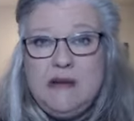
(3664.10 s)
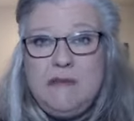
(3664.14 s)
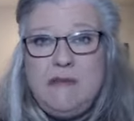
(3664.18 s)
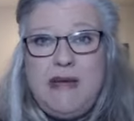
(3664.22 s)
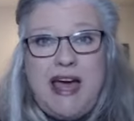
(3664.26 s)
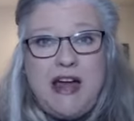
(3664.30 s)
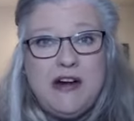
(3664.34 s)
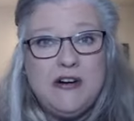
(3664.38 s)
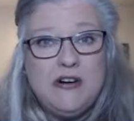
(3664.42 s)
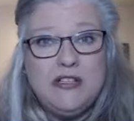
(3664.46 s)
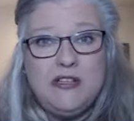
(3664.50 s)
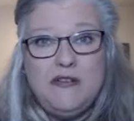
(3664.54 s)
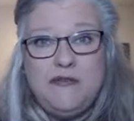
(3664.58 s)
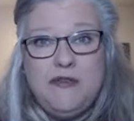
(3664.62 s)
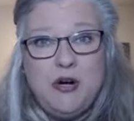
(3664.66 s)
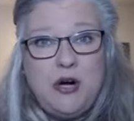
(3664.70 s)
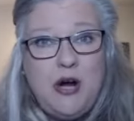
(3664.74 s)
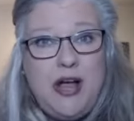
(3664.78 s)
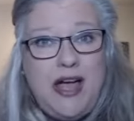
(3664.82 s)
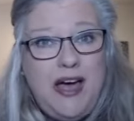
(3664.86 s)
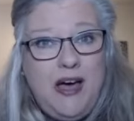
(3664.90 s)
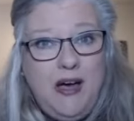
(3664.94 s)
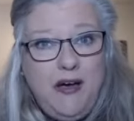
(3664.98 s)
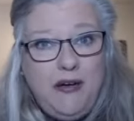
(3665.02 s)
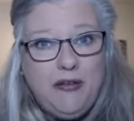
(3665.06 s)
matters of your
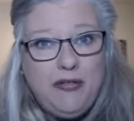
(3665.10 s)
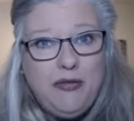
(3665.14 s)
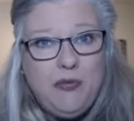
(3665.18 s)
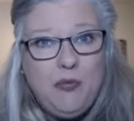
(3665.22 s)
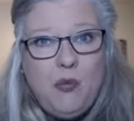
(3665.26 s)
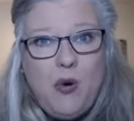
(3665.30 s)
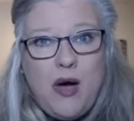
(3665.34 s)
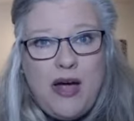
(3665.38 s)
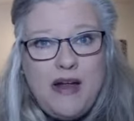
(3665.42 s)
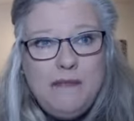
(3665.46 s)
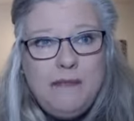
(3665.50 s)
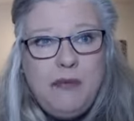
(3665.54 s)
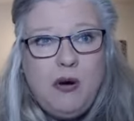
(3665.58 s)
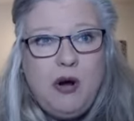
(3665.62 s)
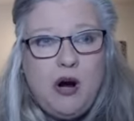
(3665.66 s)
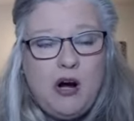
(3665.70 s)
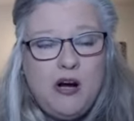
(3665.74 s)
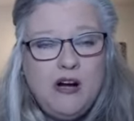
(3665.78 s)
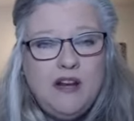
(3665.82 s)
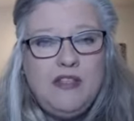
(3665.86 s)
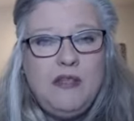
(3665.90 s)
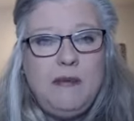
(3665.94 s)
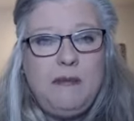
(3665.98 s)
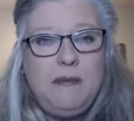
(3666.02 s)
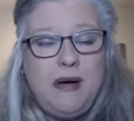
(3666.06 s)
health, what
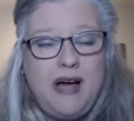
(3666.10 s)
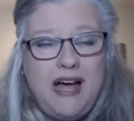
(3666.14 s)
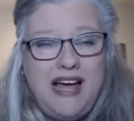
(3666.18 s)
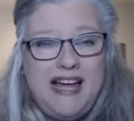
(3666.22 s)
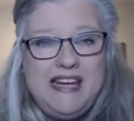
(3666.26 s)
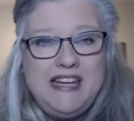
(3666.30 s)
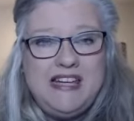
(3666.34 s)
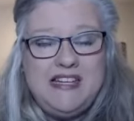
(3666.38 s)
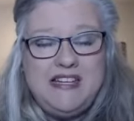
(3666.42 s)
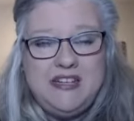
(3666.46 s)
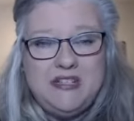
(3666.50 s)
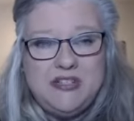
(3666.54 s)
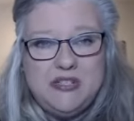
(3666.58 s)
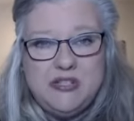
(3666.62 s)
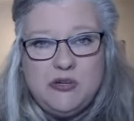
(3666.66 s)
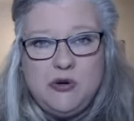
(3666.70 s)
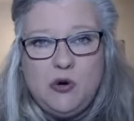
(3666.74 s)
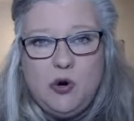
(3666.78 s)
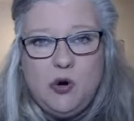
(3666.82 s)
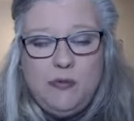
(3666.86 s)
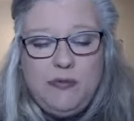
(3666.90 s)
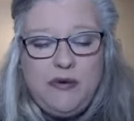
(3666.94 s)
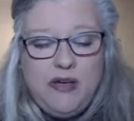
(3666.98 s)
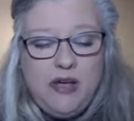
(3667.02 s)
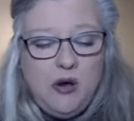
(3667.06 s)
part of the body does
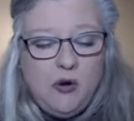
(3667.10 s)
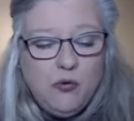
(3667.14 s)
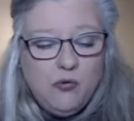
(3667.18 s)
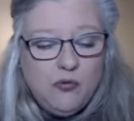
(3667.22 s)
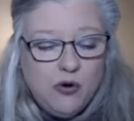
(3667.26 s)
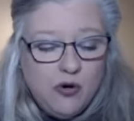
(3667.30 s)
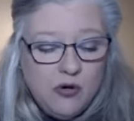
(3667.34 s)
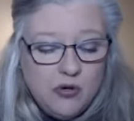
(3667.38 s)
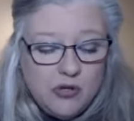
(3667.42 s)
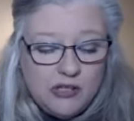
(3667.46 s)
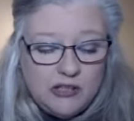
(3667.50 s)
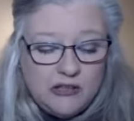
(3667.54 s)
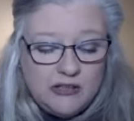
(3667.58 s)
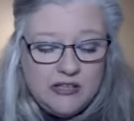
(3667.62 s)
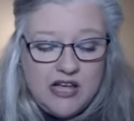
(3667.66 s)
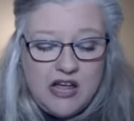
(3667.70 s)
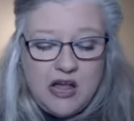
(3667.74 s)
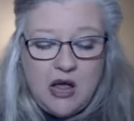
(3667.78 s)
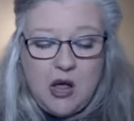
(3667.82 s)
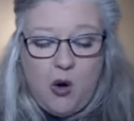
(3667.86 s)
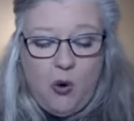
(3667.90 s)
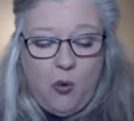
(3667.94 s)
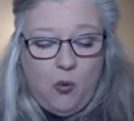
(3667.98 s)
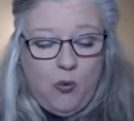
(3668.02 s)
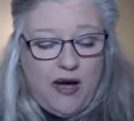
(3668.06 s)
Scorpio rule?
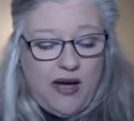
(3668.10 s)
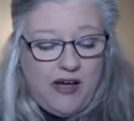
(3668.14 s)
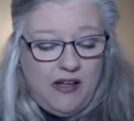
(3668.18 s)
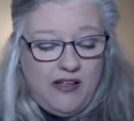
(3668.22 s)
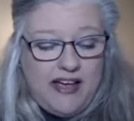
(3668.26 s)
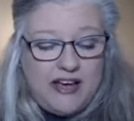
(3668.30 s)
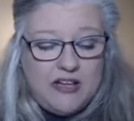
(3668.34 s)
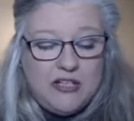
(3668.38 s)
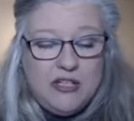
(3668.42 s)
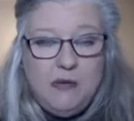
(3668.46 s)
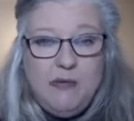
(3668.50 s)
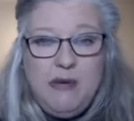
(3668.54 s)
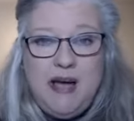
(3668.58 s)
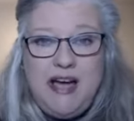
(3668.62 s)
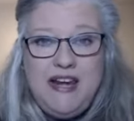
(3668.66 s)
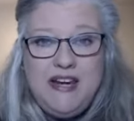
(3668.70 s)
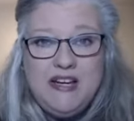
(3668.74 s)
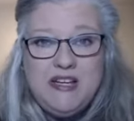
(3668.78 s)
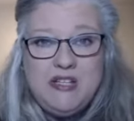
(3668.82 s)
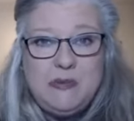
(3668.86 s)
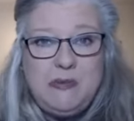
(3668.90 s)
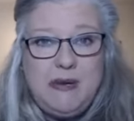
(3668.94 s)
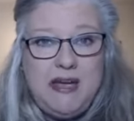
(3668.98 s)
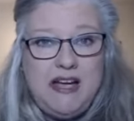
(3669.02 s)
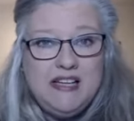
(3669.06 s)
Well, as you might
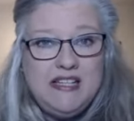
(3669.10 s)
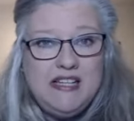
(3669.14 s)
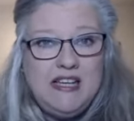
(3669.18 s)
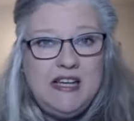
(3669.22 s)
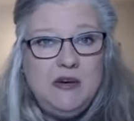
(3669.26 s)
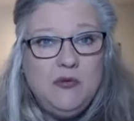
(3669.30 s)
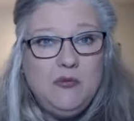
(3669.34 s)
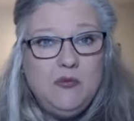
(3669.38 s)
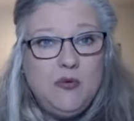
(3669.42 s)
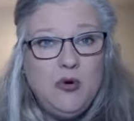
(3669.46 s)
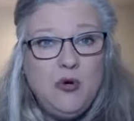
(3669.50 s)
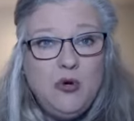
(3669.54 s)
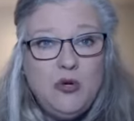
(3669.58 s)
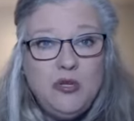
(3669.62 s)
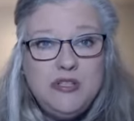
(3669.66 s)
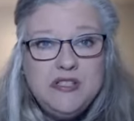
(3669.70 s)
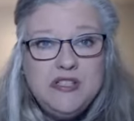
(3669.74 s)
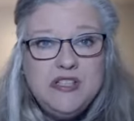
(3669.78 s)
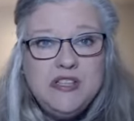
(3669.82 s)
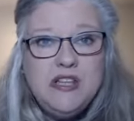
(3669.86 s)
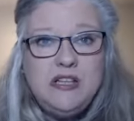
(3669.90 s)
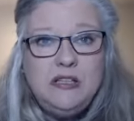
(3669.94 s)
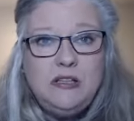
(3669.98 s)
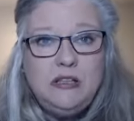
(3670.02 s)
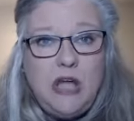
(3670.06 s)
expect, it rules
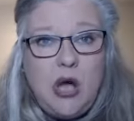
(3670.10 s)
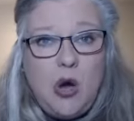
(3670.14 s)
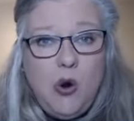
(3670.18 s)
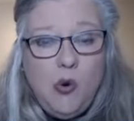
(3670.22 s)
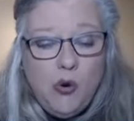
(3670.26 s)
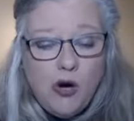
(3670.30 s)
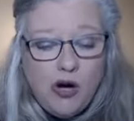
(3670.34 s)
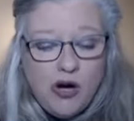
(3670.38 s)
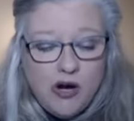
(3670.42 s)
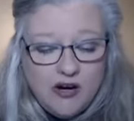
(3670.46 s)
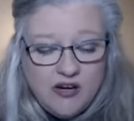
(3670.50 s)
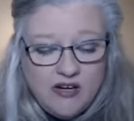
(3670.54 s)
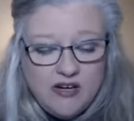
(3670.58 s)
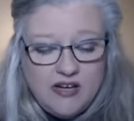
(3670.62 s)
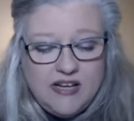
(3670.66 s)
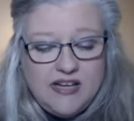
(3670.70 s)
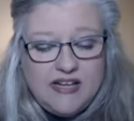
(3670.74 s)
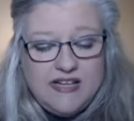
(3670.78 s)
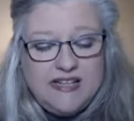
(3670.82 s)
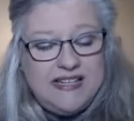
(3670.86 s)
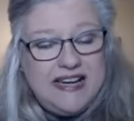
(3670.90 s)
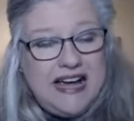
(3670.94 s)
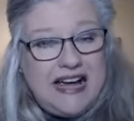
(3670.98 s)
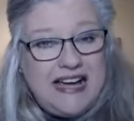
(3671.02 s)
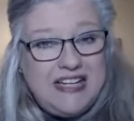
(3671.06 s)
the lower
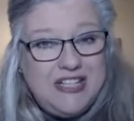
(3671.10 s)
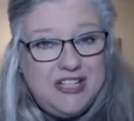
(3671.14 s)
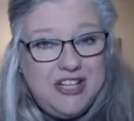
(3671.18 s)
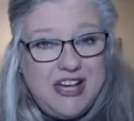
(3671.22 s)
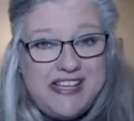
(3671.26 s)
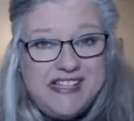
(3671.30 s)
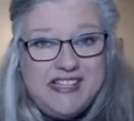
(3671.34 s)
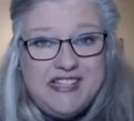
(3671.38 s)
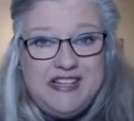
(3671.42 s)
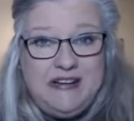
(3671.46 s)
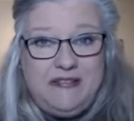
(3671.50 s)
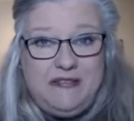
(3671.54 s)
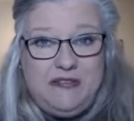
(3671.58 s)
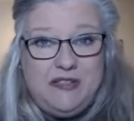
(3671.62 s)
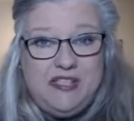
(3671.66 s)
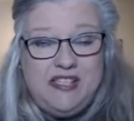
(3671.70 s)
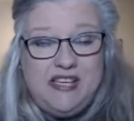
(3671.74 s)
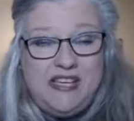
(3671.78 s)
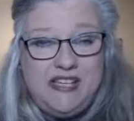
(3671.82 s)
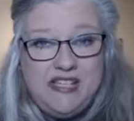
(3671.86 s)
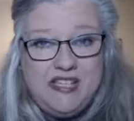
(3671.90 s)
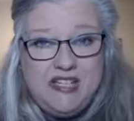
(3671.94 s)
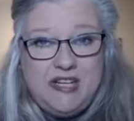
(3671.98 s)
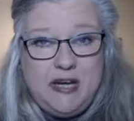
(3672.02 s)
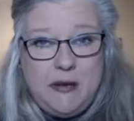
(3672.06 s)
digestive
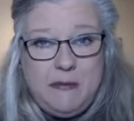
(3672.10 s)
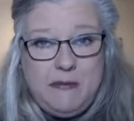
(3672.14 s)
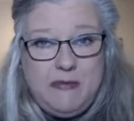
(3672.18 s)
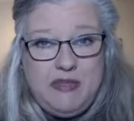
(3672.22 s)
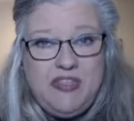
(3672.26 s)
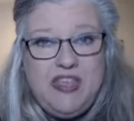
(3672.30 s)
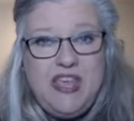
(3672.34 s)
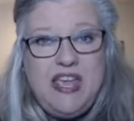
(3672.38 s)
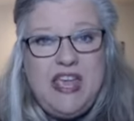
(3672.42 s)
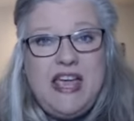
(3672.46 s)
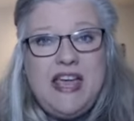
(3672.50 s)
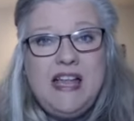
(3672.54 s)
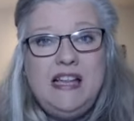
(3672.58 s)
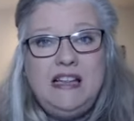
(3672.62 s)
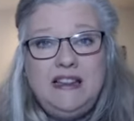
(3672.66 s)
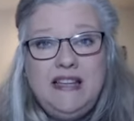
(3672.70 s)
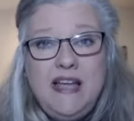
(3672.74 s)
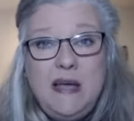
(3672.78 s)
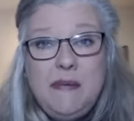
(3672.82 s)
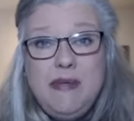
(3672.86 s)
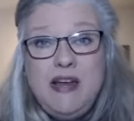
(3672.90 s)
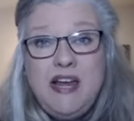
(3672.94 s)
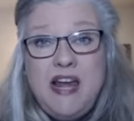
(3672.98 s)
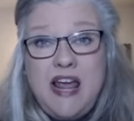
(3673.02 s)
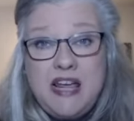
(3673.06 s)
system, the
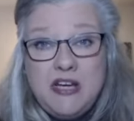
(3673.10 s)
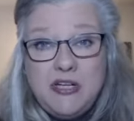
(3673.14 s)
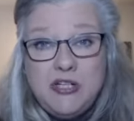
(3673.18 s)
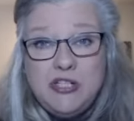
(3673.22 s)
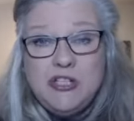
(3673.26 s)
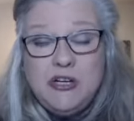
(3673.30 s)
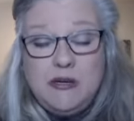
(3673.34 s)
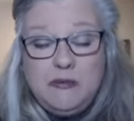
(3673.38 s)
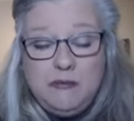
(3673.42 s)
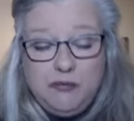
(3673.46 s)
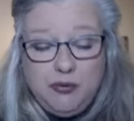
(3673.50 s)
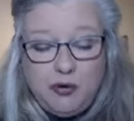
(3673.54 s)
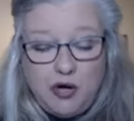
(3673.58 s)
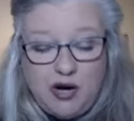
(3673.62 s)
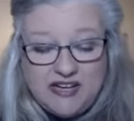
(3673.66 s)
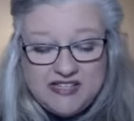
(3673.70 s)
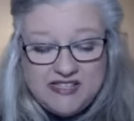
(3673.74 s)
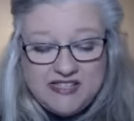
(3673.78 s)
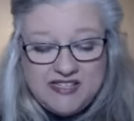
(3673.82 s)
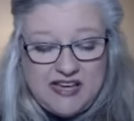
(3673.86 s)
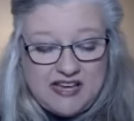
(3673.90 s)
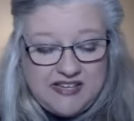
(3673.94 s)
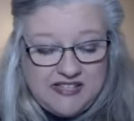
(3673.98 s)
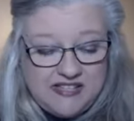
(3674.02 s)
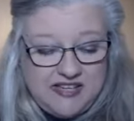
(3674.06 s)
elimination
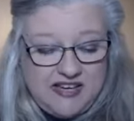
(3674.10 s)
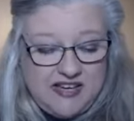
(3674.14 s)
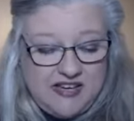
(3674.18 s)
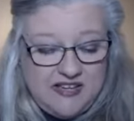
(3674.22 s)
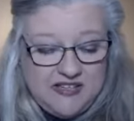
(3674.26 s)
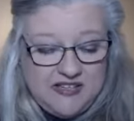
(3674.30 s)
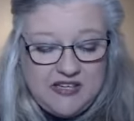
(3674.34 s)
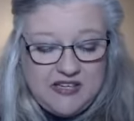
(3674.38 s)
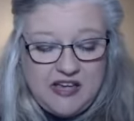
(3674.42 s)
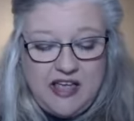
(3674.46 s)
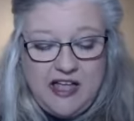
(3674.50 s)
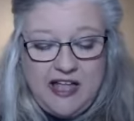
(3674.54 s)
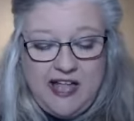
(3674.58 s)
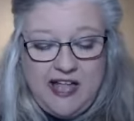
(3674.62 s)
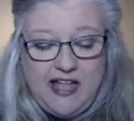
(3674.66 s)
processes.